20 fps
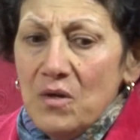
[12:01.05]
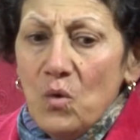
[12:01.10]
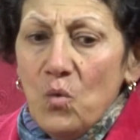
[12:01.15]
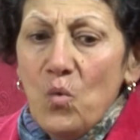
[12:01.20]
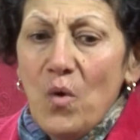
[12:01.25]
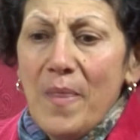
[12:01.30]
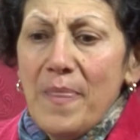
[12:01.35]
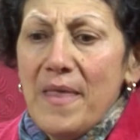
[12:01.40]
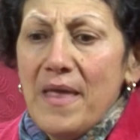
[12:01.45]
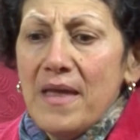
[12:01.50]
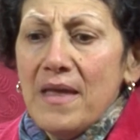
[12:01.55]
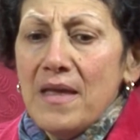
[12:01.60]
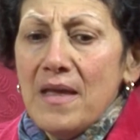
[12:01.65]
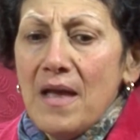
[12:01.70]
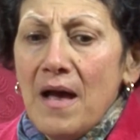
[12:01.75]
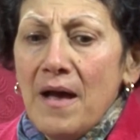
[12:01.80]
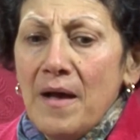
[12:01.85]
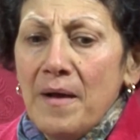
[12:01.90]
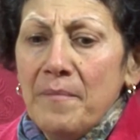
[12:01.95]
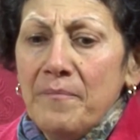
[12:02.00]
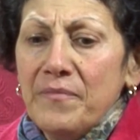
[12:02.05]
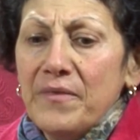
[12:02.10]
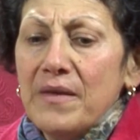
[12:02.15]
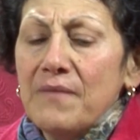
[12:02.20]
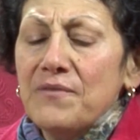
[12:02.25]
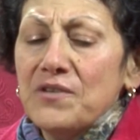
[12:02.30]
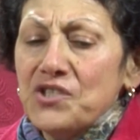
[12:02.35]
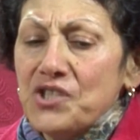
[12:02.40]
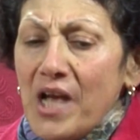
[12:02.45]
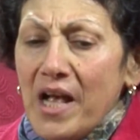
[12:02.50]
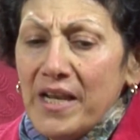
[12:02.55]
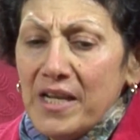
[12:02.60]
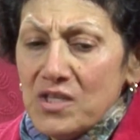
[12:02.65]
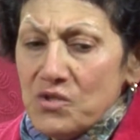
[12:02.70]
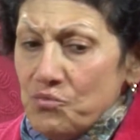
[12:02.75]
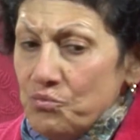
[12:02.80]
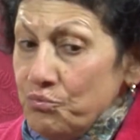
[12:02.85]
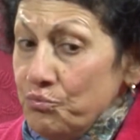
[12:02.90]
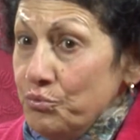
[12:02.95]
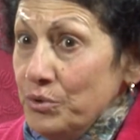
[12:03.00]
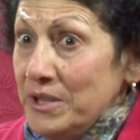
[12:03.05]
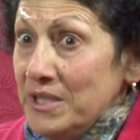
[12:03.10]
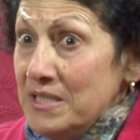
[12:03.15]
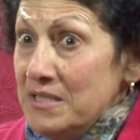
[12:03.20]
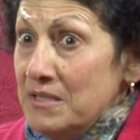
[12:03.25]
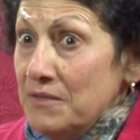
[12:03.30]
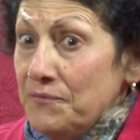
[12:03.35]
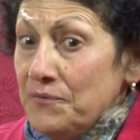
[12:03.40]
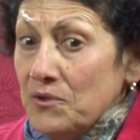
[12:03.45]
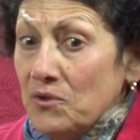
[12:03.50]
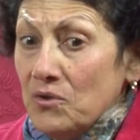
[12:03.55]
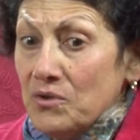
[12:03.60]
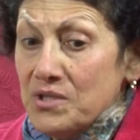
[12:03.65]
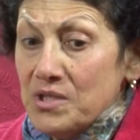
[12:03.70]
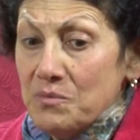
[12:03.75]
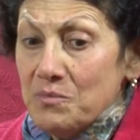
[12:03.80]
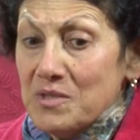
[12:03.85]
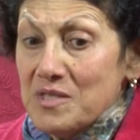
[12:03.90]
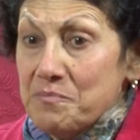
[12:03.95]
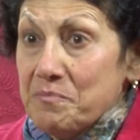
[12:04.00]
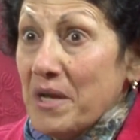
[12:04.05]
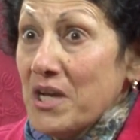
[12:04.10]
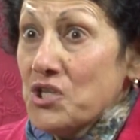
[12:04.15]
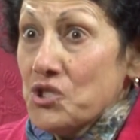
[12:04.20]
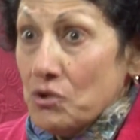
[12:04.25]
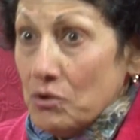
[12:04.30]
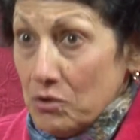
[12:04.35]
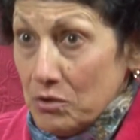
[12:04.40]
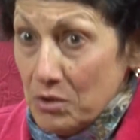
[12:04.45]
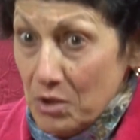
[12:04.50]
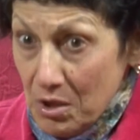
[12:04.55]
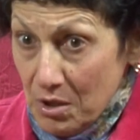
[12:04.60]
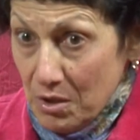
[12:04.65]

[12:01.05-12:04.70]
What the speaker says: when they, if a child has really difficulty with spatial